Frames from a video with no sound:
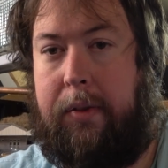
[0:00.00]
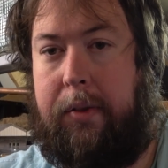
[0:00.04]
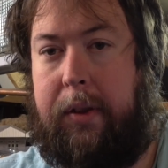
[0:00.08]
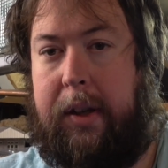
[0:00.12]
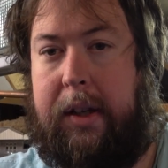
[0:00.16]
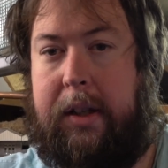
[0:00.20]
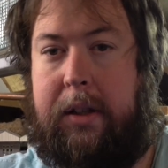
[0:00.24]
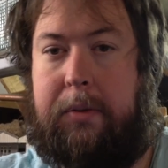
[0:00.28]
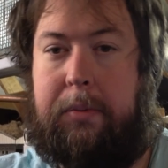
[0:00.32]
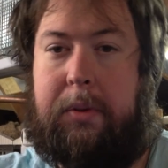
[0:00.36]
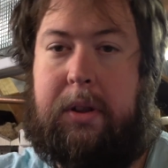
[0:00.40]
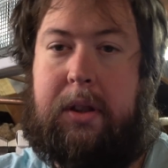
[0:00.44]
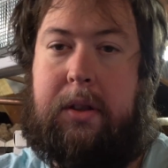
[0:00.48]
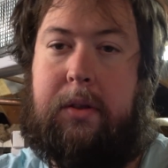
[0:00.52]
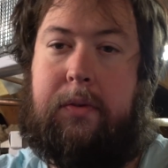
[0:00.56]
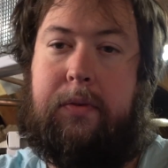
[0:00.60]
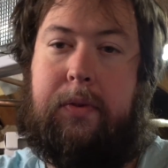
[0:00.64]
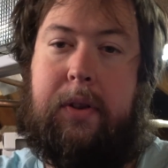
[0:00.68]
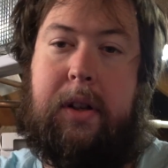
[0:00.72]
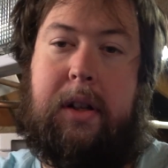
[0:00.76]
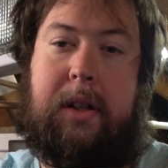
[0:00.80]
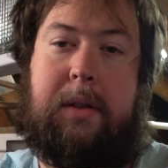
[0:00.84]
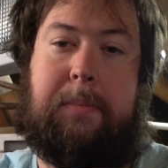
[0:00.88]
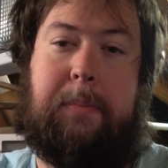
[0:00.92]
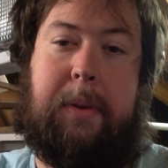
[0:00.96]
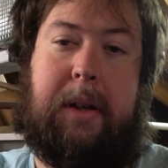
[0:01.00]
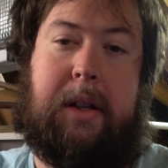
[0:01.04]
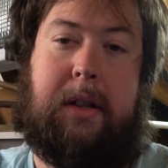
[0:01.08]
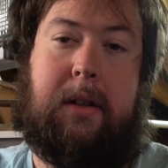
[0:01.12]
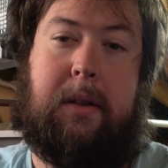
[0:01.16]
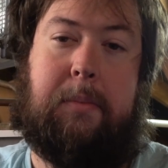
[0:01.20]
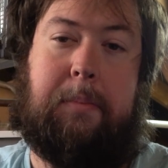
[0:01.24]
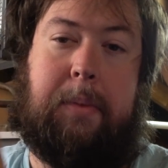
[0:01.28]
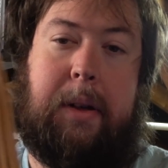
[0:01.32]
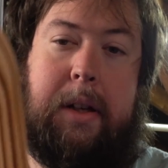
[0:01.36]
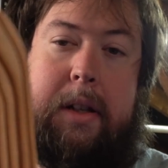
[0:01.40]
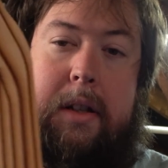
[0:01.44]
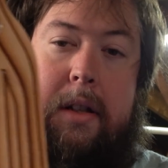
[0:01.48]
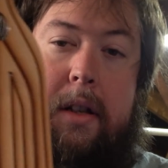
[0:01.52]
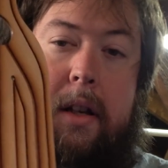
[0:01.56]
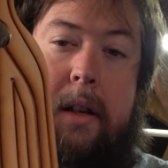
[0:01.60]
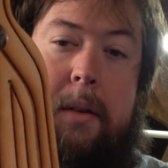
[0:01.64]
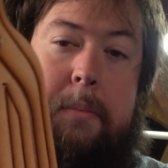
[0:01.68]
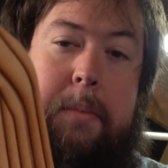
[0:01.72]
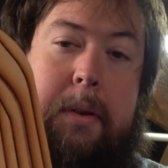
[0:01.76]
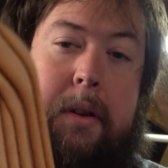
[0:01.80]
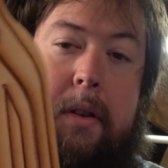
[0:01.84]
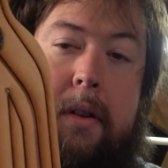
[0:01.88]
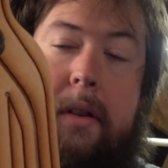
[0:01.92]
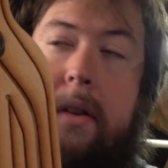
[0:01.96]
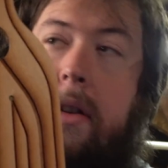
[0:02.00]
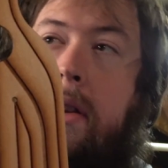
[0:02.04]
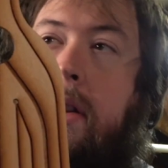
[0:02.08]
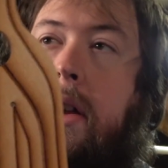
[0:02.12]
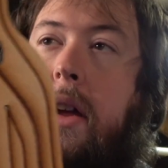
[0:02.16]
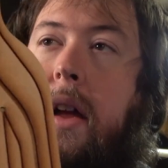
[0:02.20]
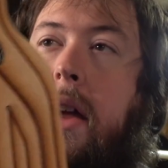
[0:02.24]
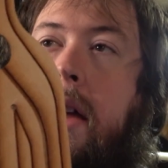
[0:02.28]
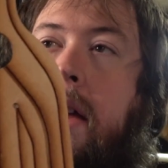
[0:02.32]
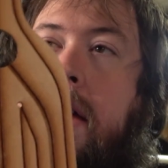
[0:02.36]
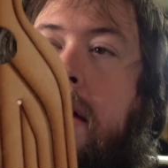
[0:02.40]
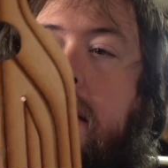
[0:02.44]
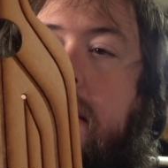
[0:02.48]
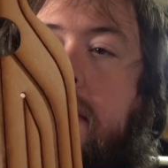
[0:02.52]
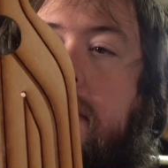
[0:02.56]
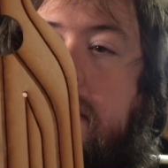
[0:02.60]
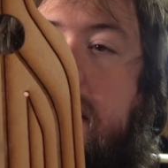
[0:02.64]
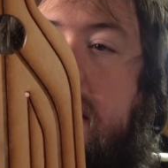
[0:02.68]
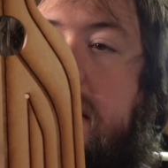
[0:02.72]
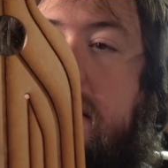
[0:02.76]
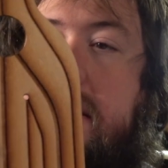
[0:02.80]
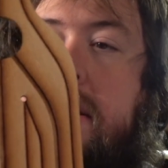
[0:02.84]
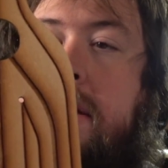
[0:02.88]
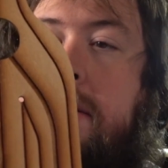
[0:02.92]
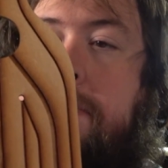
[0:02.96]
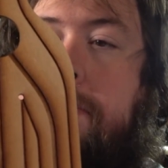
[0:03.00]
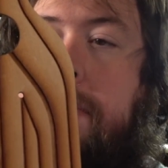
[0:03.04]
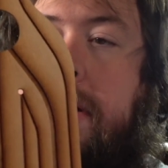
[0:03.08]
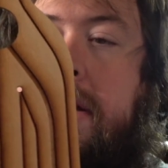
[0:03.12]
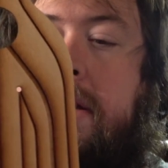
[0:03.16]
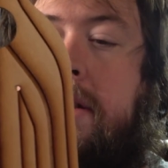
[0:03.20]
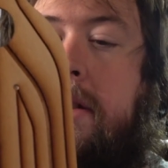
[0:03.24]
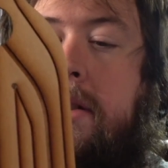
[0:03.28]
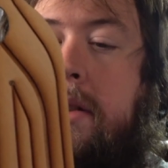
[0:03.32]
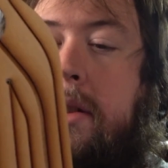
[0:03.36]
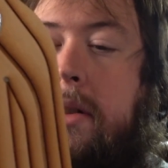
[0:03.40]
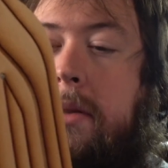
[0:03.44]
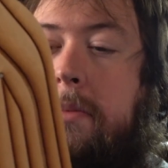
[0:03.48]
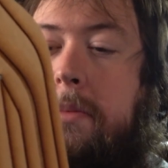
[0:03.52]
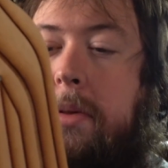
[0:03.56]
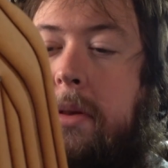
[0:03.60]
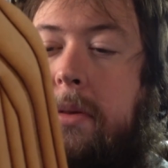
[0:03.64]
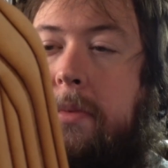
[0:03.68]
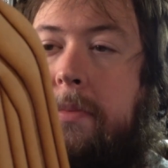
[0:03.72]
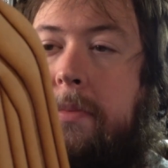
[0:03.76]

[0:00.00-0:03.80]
this was the first bit I picked up. This is a bus stop.